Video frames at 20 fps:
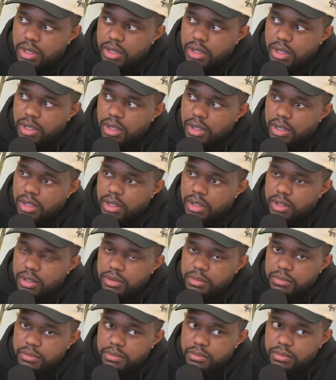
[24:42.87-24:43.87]

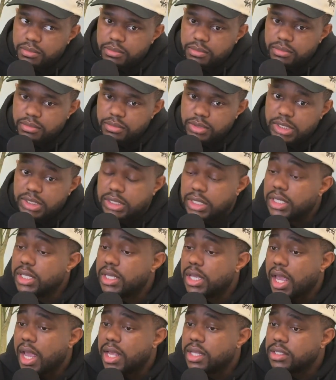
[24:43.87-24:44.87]
The
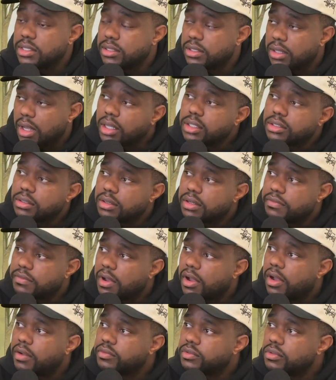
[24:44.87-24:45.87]
city has also
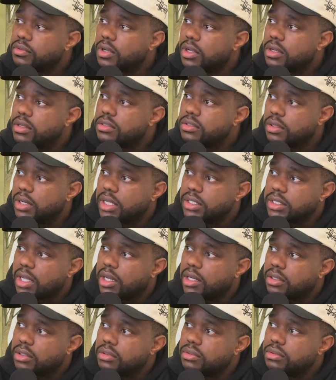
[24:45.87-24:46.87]
evolved too, though, so that's
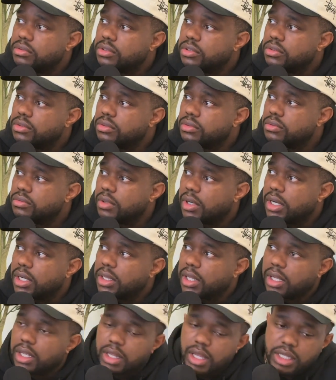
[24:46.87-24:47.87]
kind of cool too. Yeah, right.
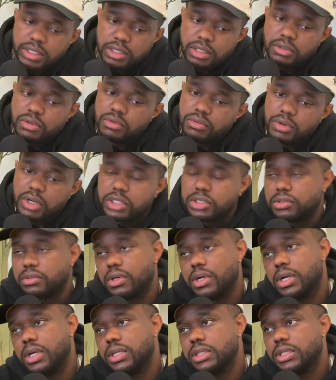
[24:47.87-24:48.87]
Like lots of new
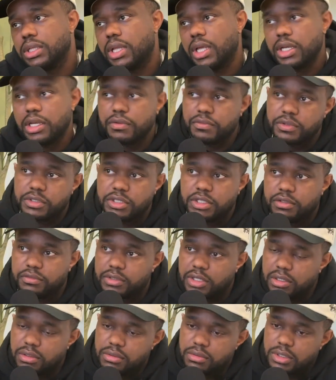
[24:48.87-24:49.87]
restaurants and like different stuff
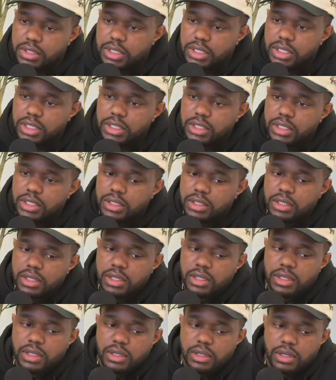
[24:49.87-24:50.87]
they doing in Indy.
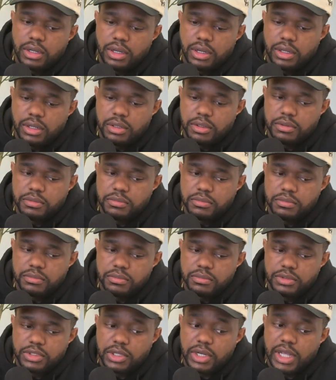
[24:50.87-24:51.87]

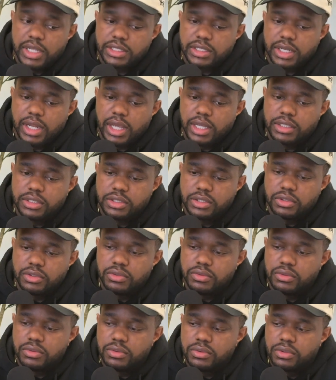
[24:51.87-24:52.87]
So that's nice
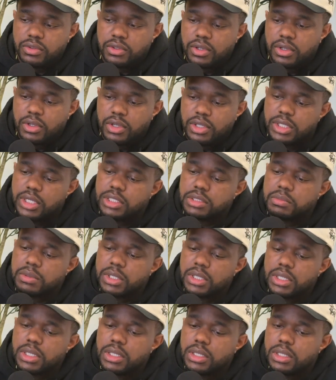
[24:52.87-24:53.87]
too. Yeah, it's
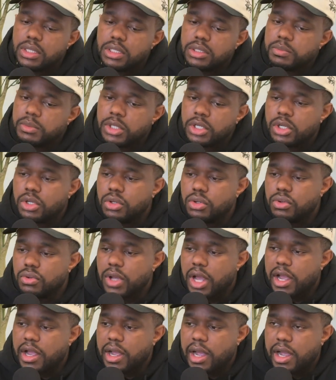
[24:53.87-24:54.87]
been good. It's been cool.
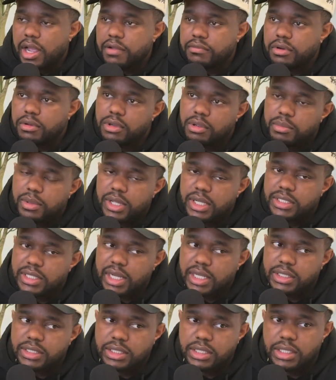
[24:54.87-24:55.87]
I have no complaints.
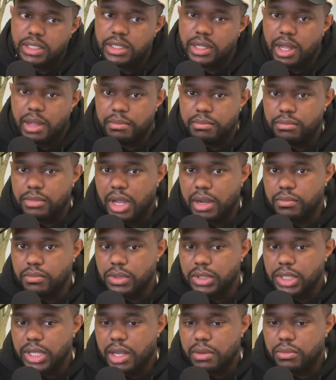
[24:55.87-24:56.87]
Like I said, I'm
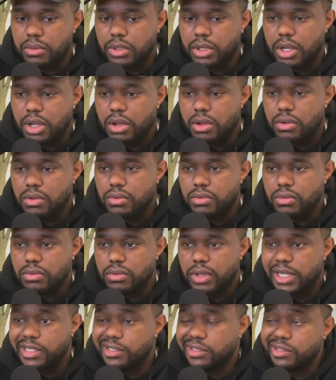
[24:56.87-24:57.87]
really able to go
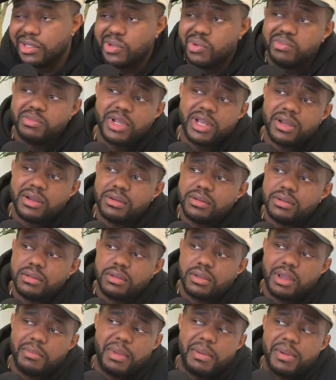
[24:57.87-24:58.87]
like just hoop now,
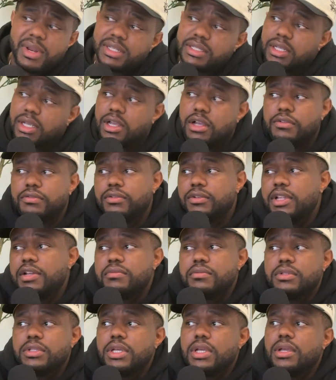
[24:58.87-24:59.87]
and maybe that's a comfort
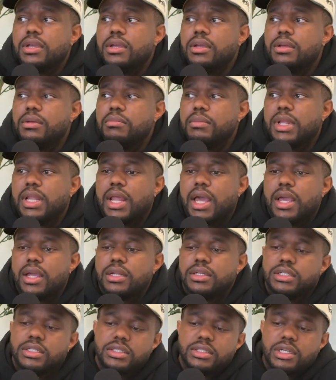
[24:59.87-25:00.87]
level thing. But
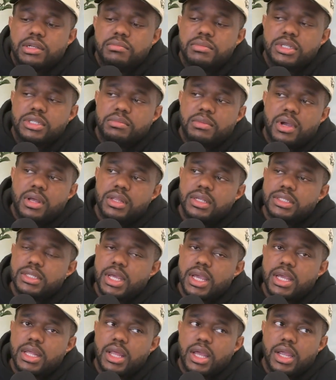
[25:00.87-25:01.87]
like just something as small as
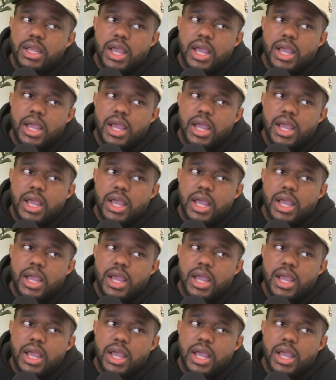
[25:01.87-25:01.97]
that. Like I